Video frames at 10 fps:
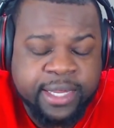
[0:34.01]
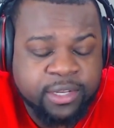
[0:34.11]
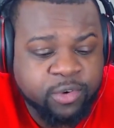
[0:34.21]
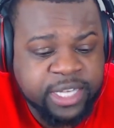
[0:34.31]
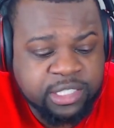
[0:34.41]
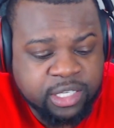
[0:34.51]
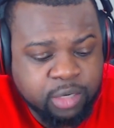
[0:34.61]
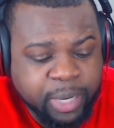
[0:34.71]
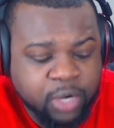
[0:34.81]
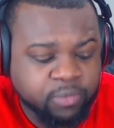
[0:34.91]
And the crazy thing
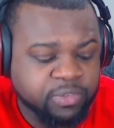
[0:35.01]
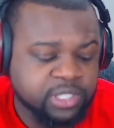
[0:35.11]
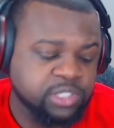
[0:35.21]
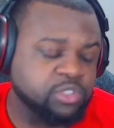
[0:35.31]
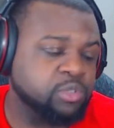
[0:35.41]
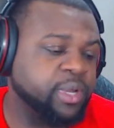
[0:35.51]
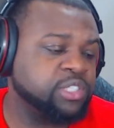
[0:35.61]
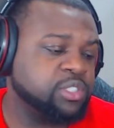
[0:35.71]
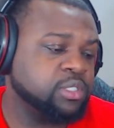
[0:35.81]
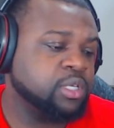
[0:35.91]
about this
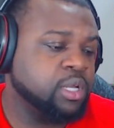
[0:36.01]
situation,